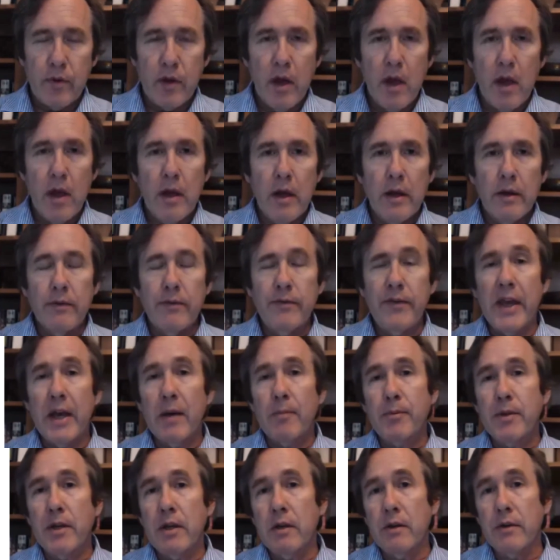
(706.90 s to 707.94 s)

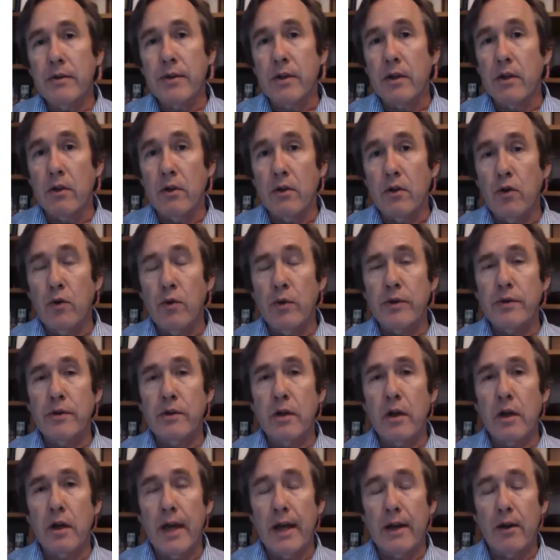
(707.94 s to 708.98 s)
Vyepti is the
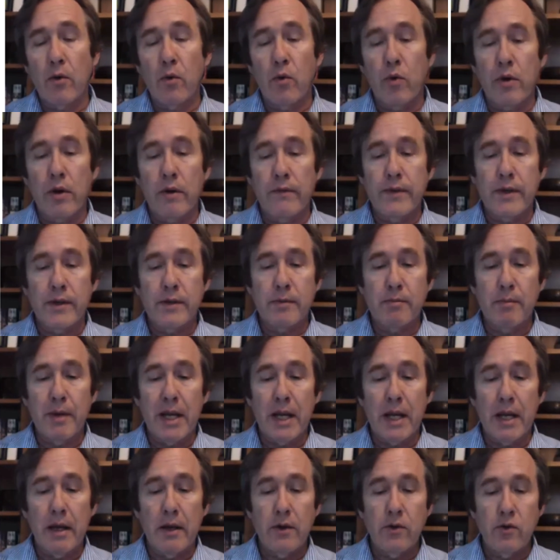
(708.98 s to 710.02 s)
newest category of this
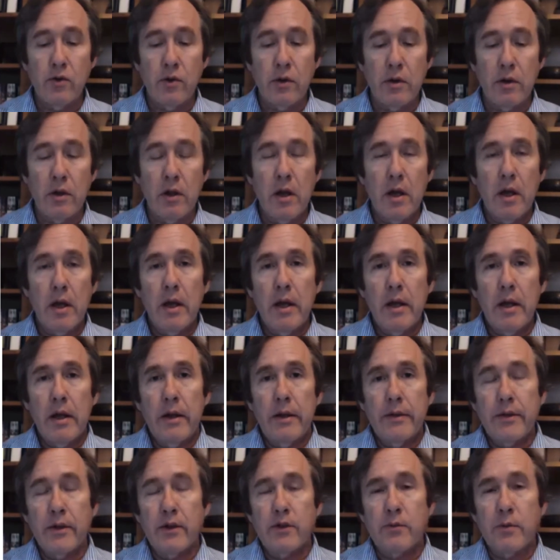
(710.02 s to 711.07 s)
medication.
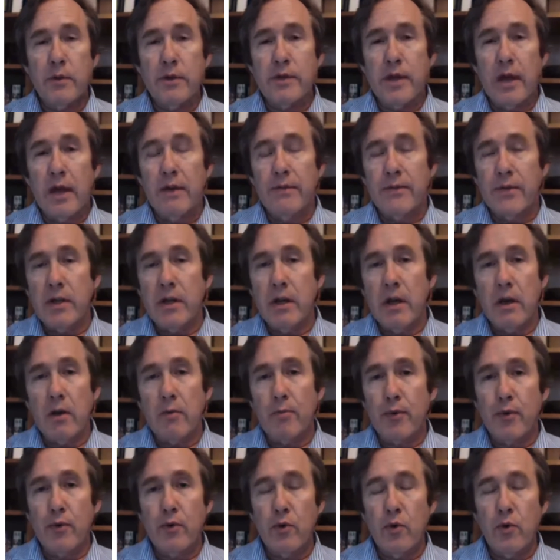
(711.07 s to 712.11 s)
This was FDA
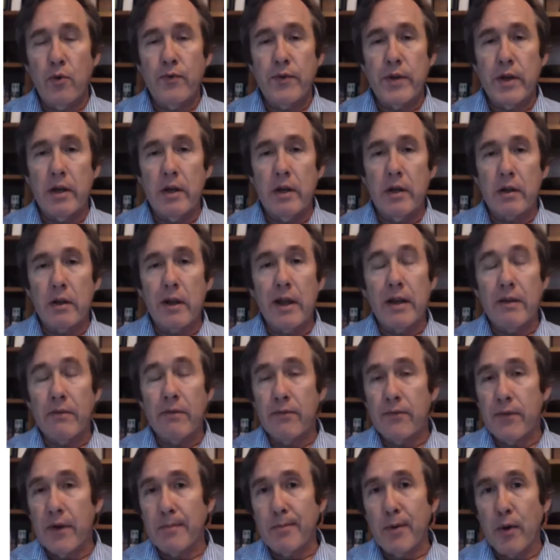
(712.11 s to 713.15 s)
approved in late
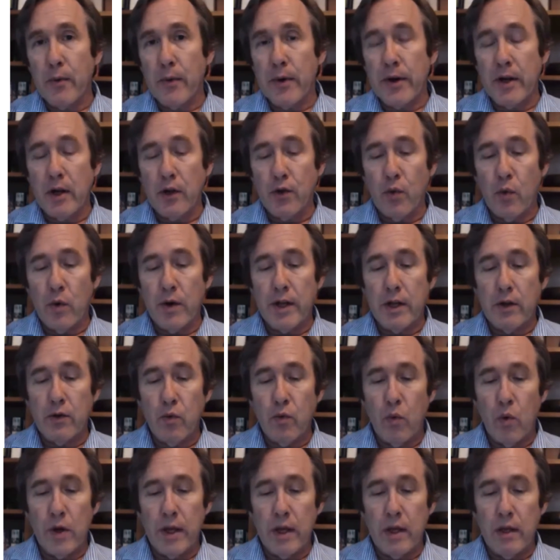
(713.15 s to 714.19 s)
February
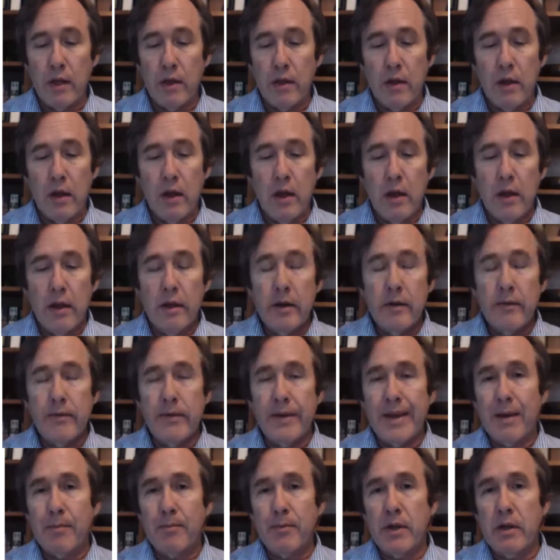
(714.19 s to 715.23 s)
2020.
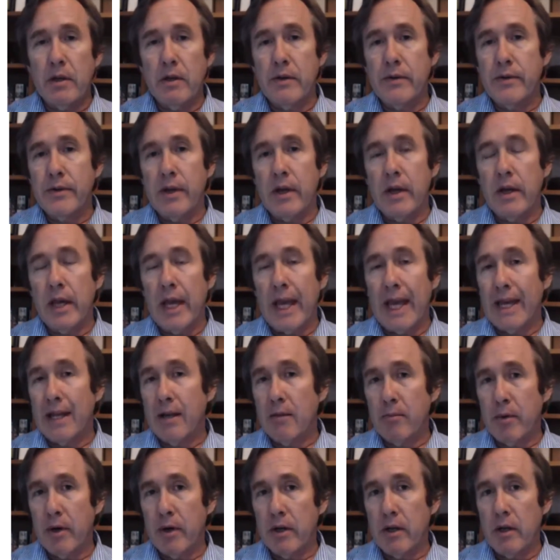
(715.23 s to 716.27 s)
Vyepti is an
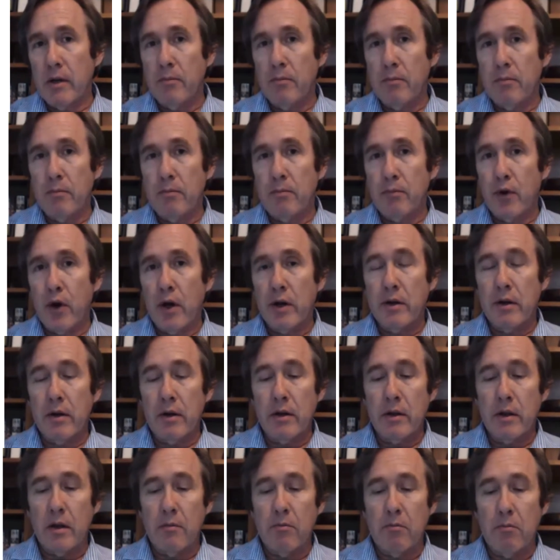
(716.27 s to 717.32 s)
antibody product
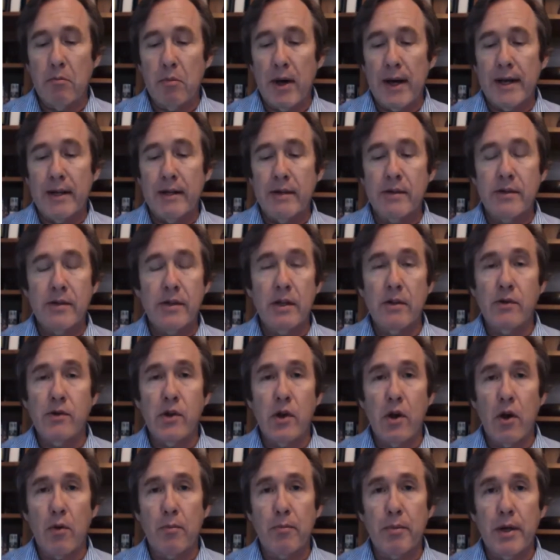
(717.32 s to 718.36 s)
that binds
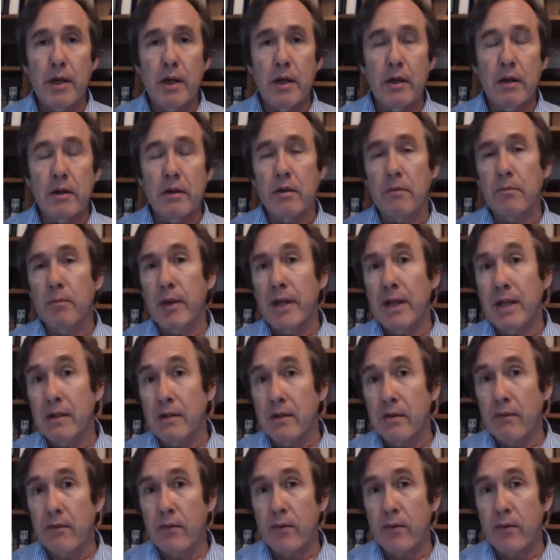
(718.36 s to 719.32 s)
CGRP and depletes it from